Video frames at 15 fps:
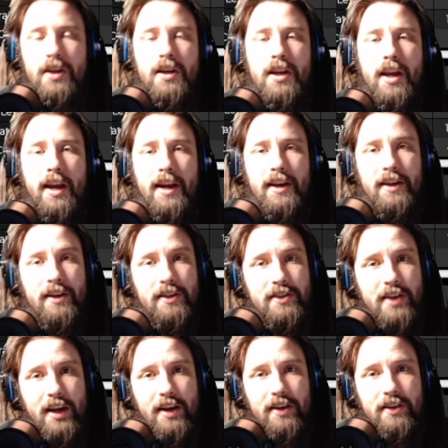and an
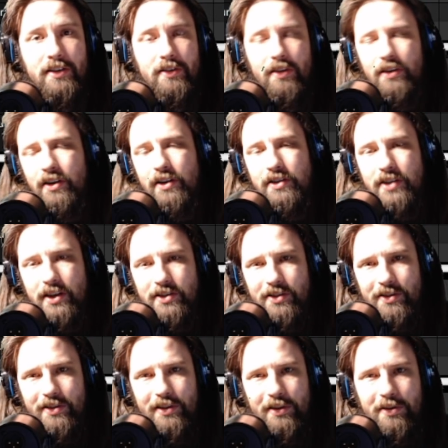attack, or not attack
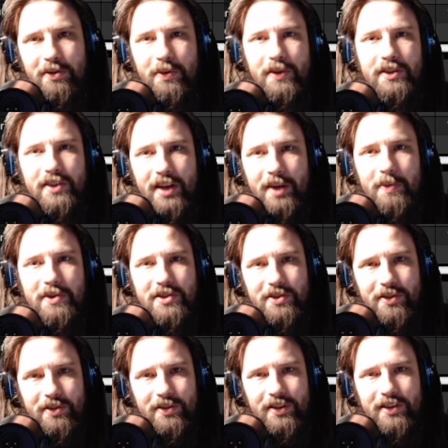circlet, a crit damage
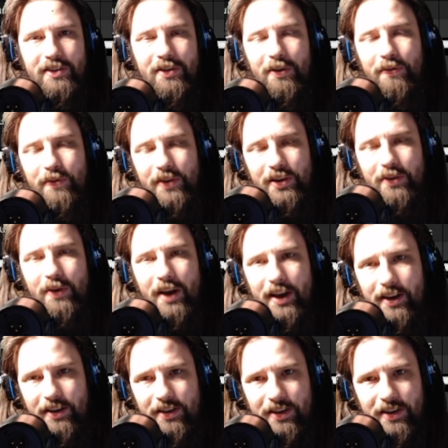circlet. Hopefully you
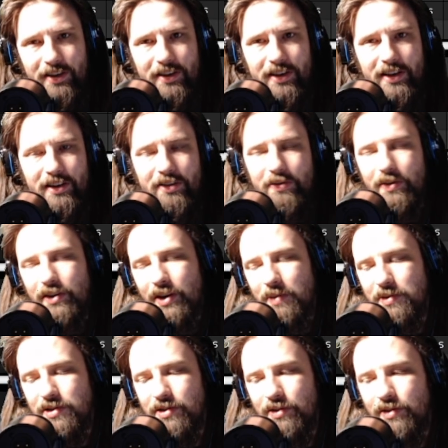can get a crit
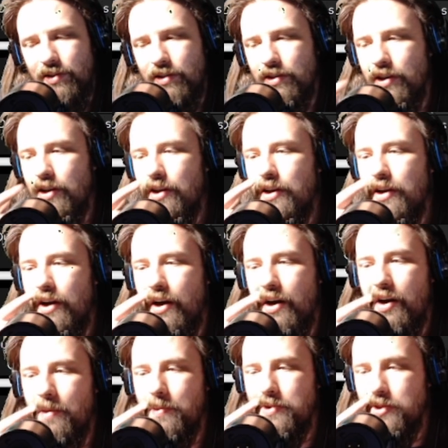damage circlet.
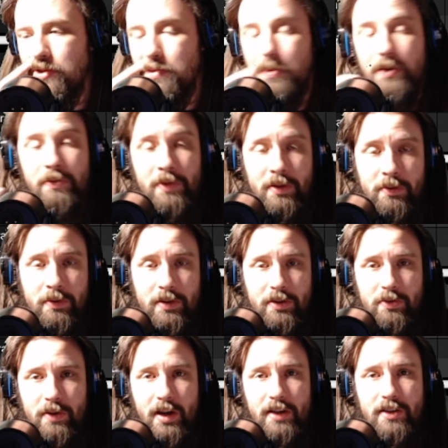But she's going to be really, really
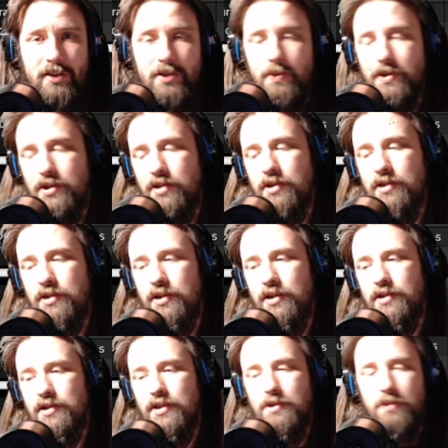cracked, especially since she
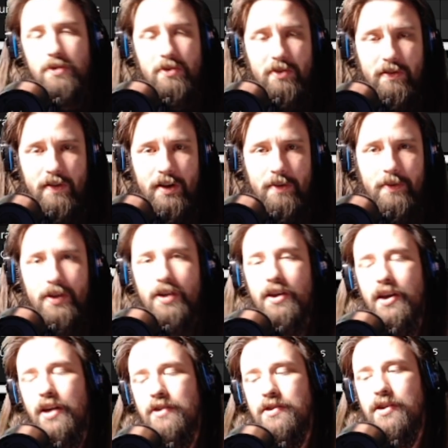ascends with crit rate.
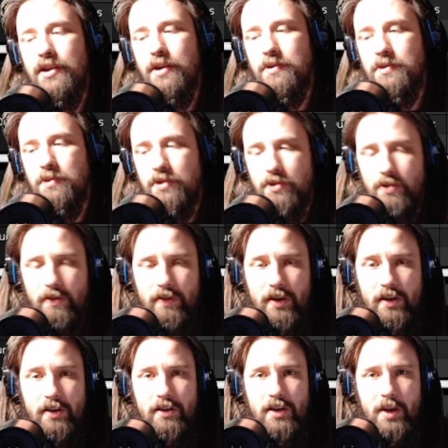If she comes with the
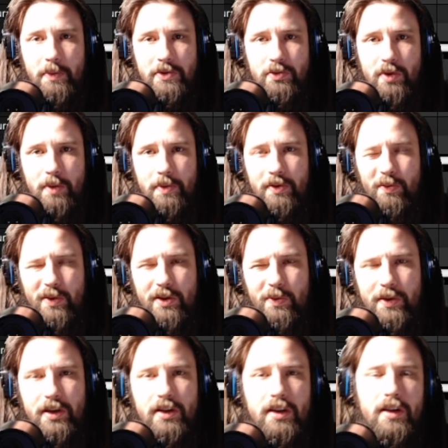crit damage weapon, wink, wink,